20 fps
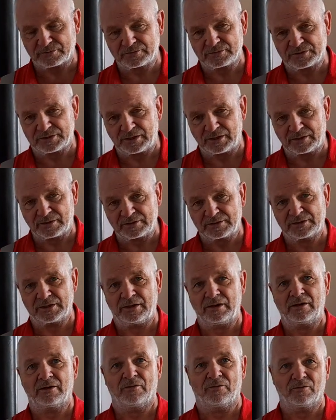CRT,
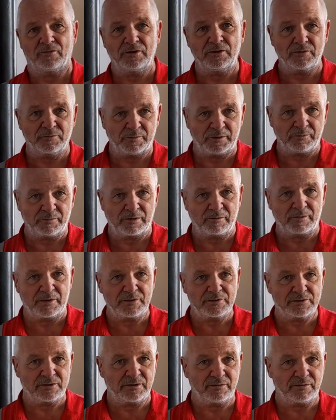and all the other people I mentioned